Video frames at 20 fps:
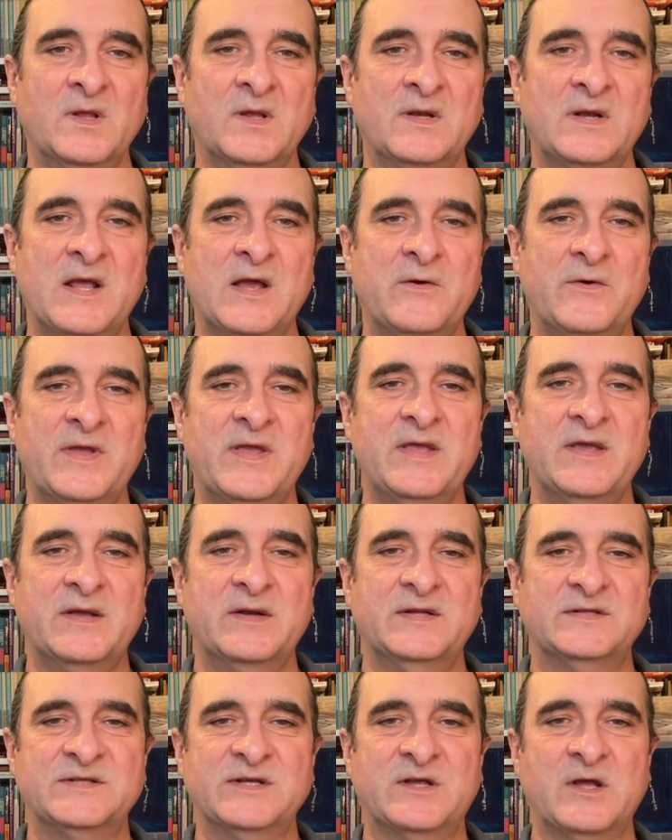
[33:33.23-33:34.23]
Now he
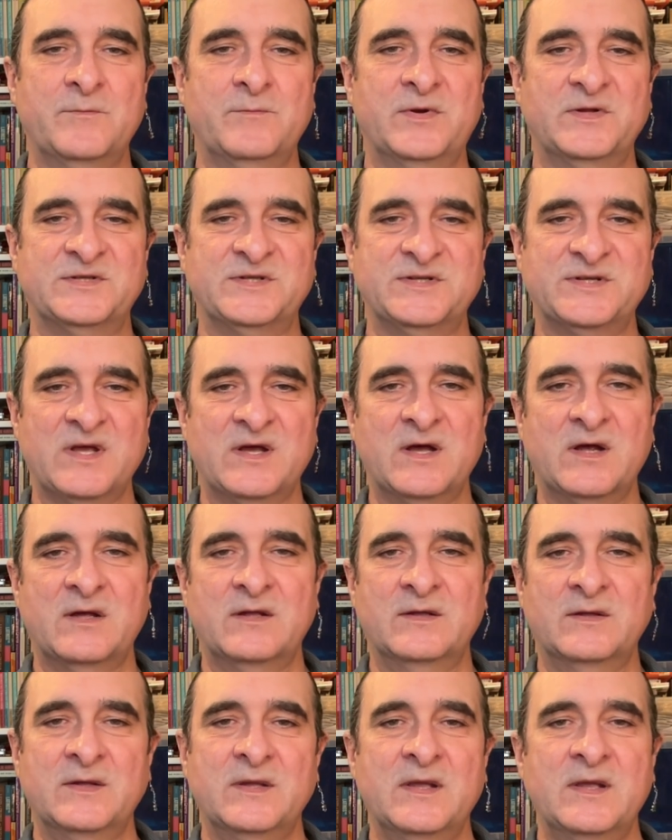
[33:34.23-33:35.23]
and his accomplices
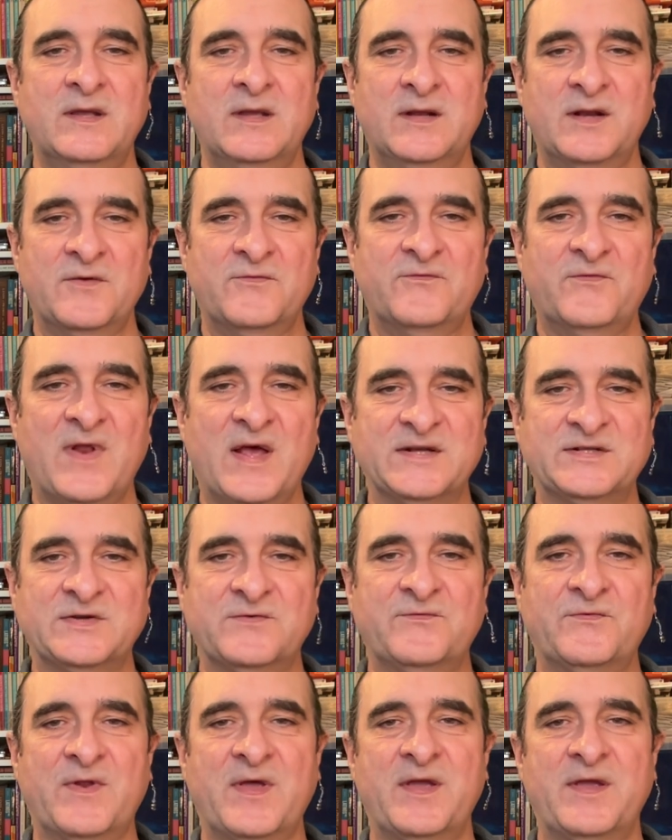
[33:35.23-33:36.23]
are, in a flash
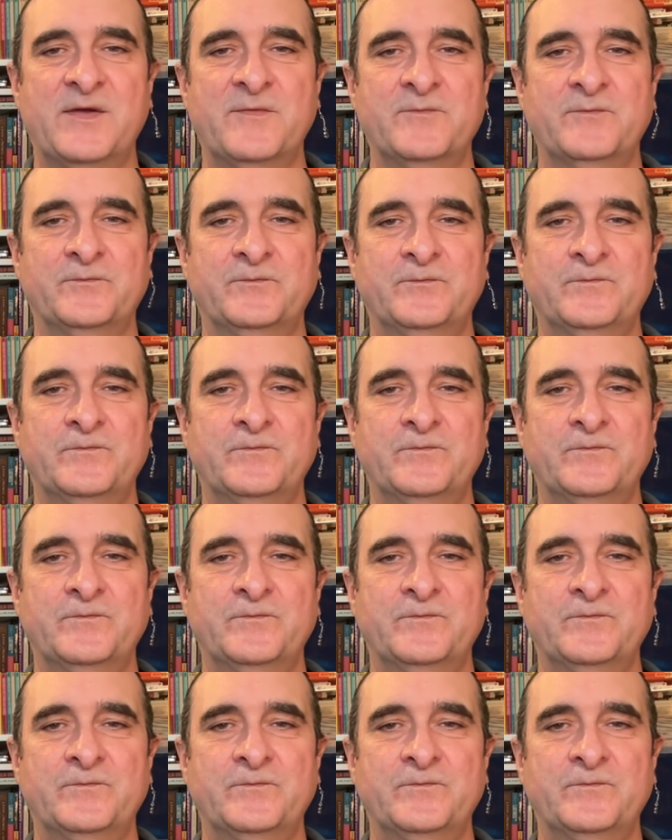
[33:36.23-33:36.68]
of flame,